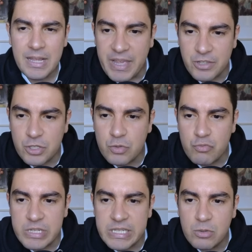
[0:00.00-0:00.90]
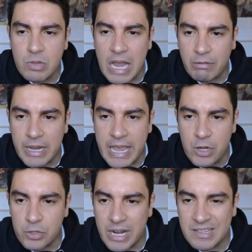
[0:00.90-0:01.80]
This is a really cool
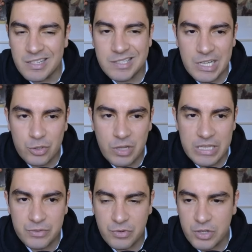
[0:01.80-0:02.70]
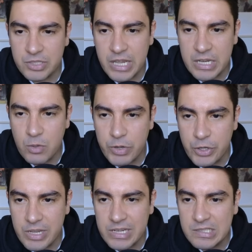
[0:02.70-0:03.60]
aggregator, a decentralized front end where
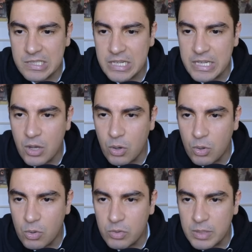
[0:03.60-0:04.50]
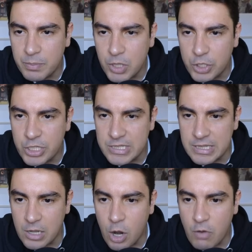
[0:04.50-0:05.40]
you can see all the blockchains that
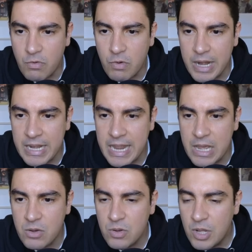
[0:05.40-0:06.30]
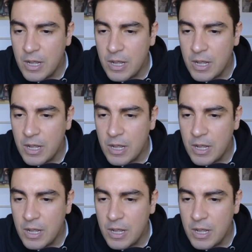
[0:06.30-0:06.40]
they cover right now.